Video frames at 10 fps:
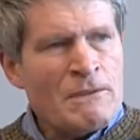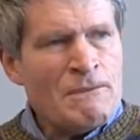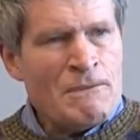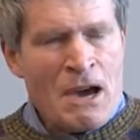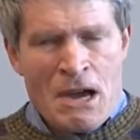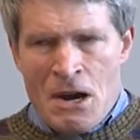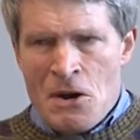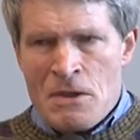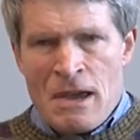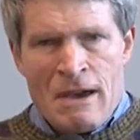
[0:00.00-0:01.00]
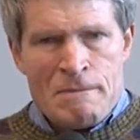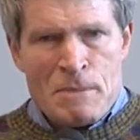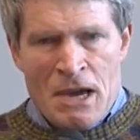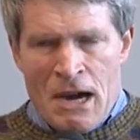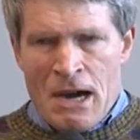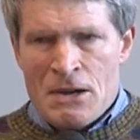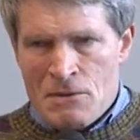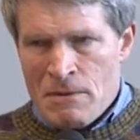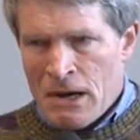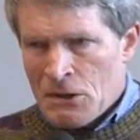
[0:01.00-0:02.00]
to fire the FBI
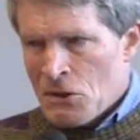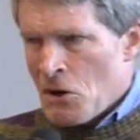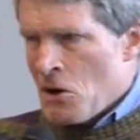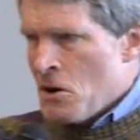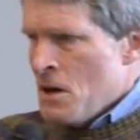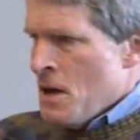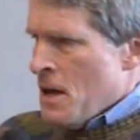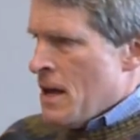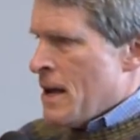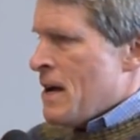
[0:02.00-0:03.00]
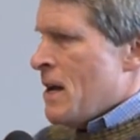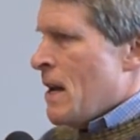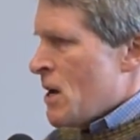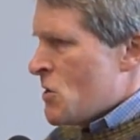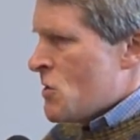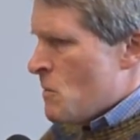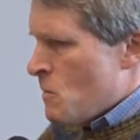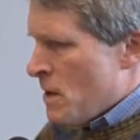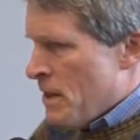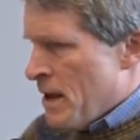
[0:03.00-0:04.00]
director in
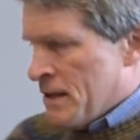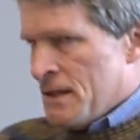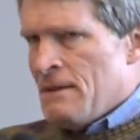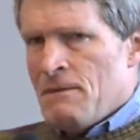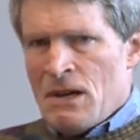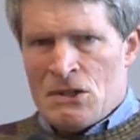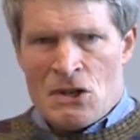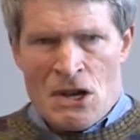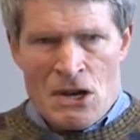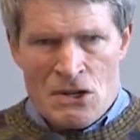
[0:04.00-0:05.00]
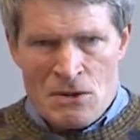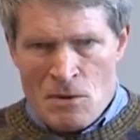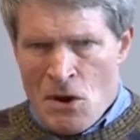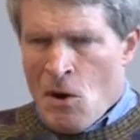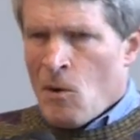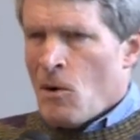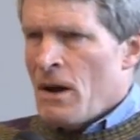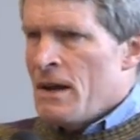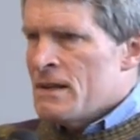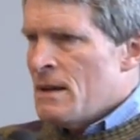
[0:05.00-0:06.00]
connection with this investigation
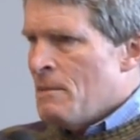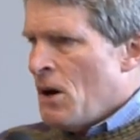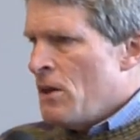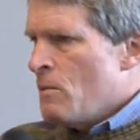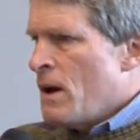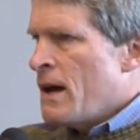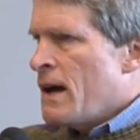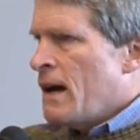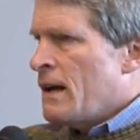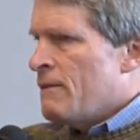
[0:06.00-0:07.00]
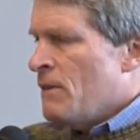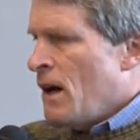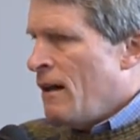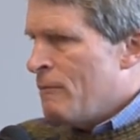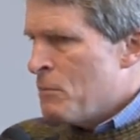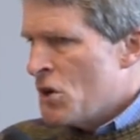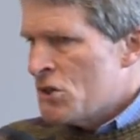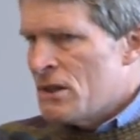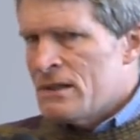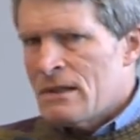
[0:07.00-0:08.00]
or in some other way got involved
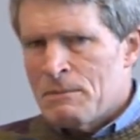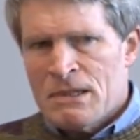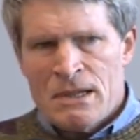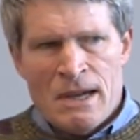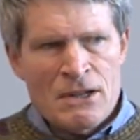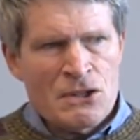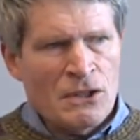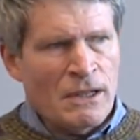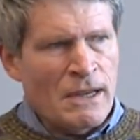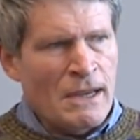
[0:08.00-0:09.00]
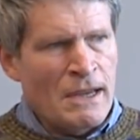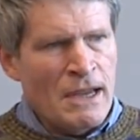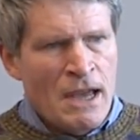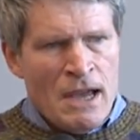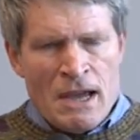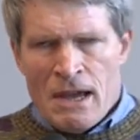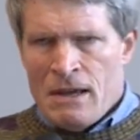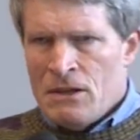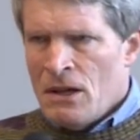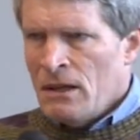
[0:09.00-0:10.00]
personally and substantially
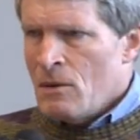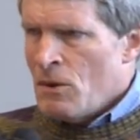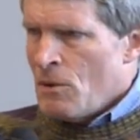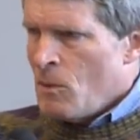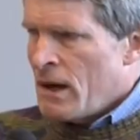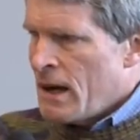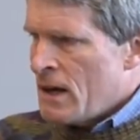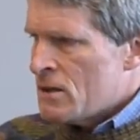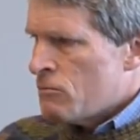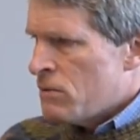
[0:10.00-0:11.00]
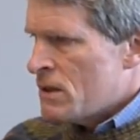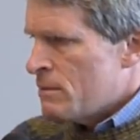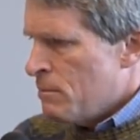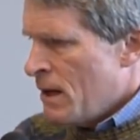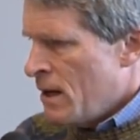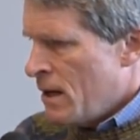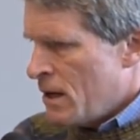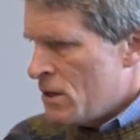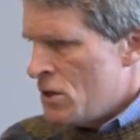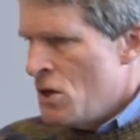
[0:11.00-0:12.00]
in dealing with the White House
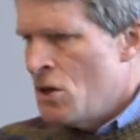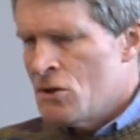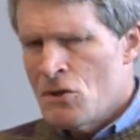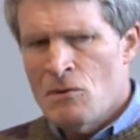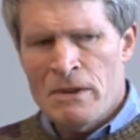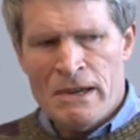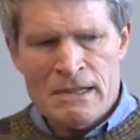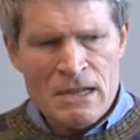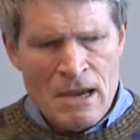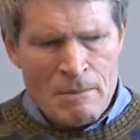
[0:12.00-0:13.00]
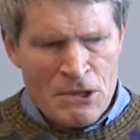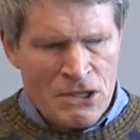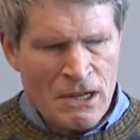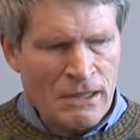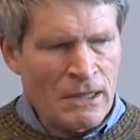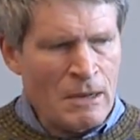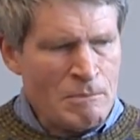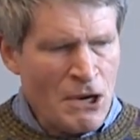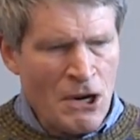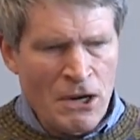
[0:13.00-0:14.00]
response to this particular
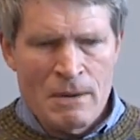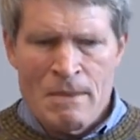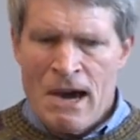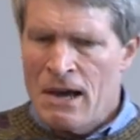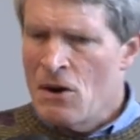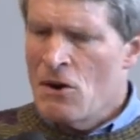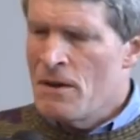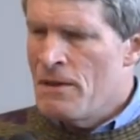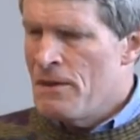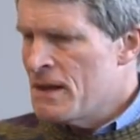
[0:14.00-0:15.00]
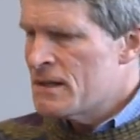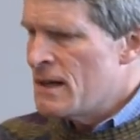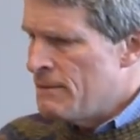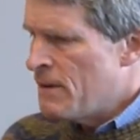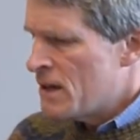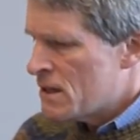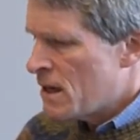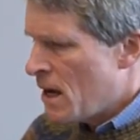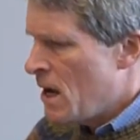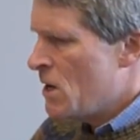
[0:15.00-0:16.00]
party matter, this
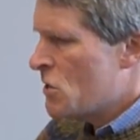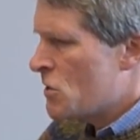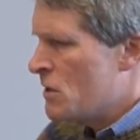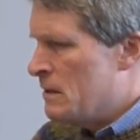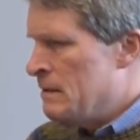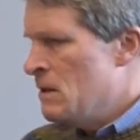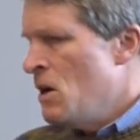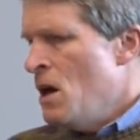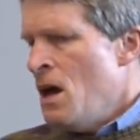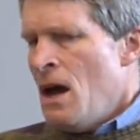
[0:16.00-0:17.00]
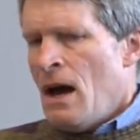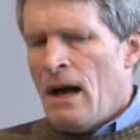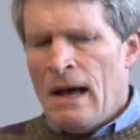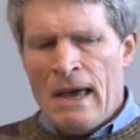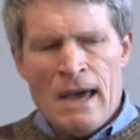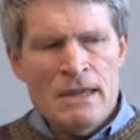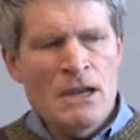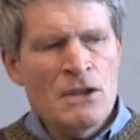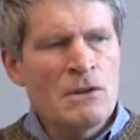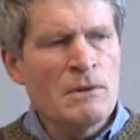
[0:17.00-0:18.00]
investigation. Uh, and
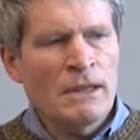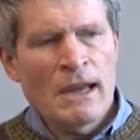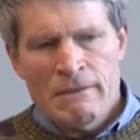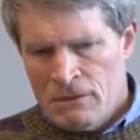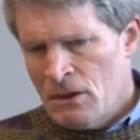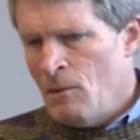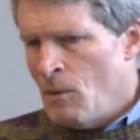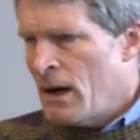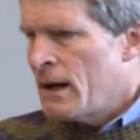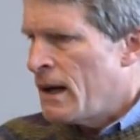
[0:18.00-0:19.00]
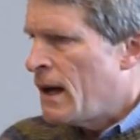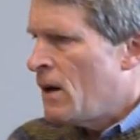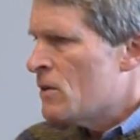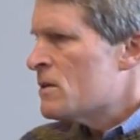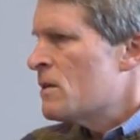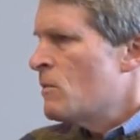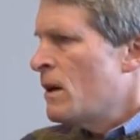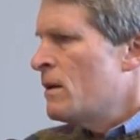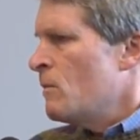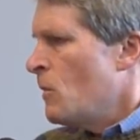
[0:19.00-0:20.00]
then you left the White House and
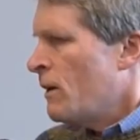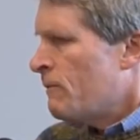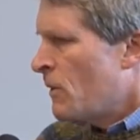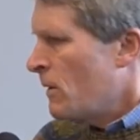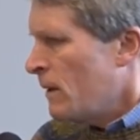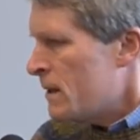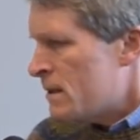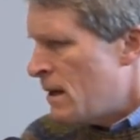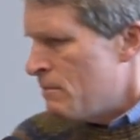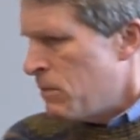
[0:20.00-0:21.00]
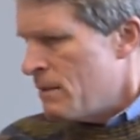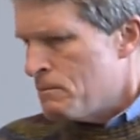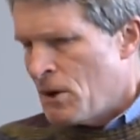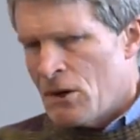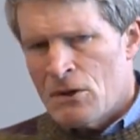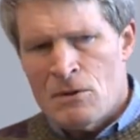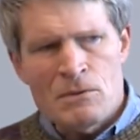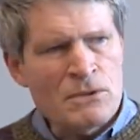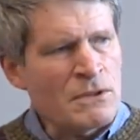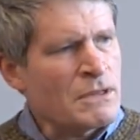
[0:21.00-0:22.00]
went and worked for, let's say, Breitbart
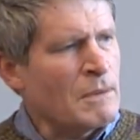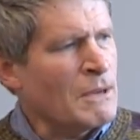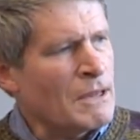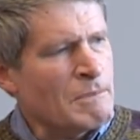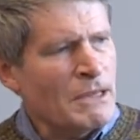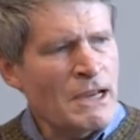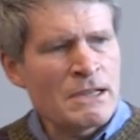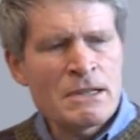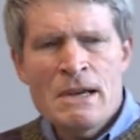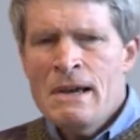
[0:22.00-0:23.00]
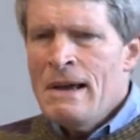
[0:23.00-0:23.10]
News or some other place.